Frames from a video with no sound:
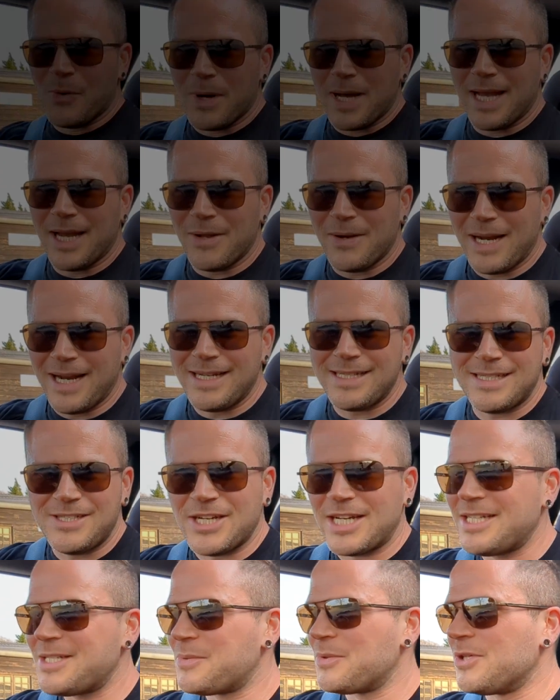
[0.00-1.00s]
hello, ladies and
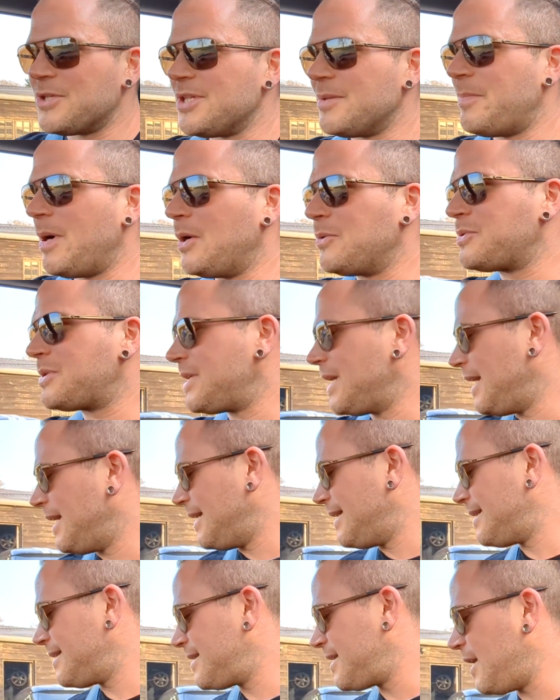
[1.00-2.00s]
gents. We're in the
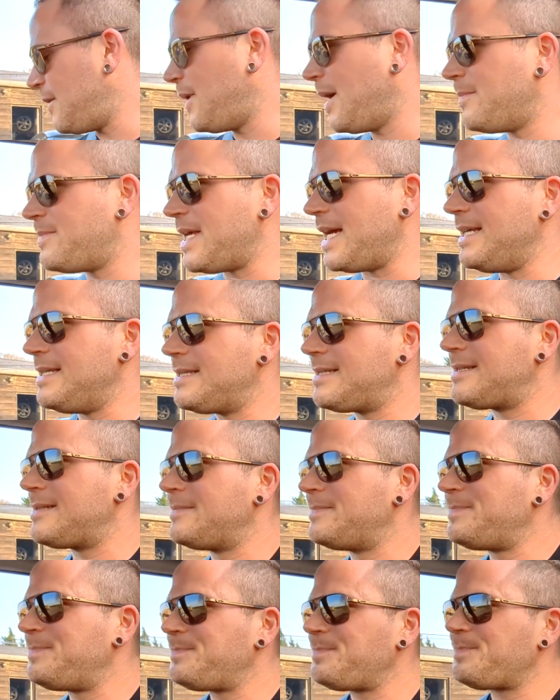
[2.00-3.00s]
Pulsar. So, updates.
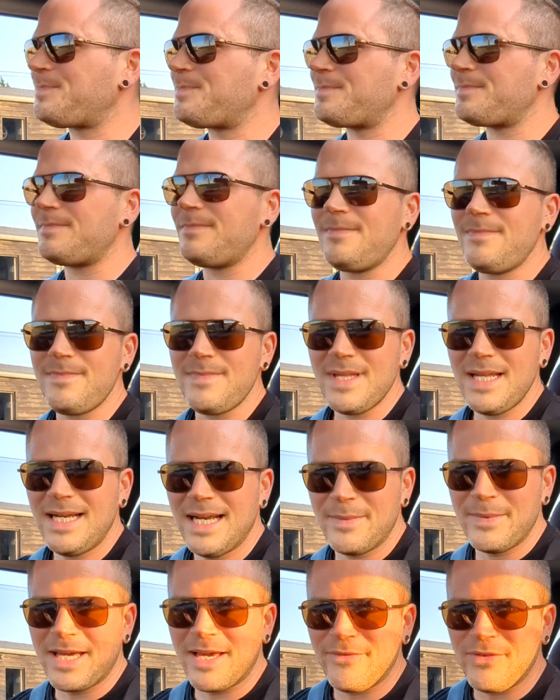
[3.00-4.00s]

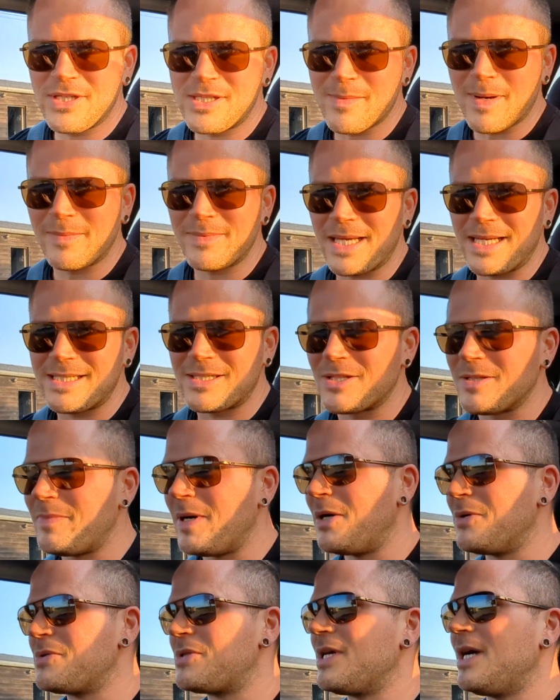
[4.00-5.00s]
Let me give you some updates on the
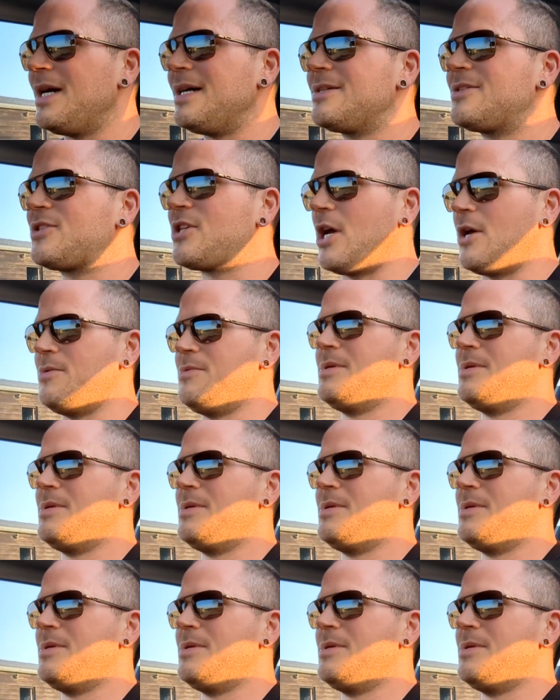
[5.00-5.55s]
Pulsar. So,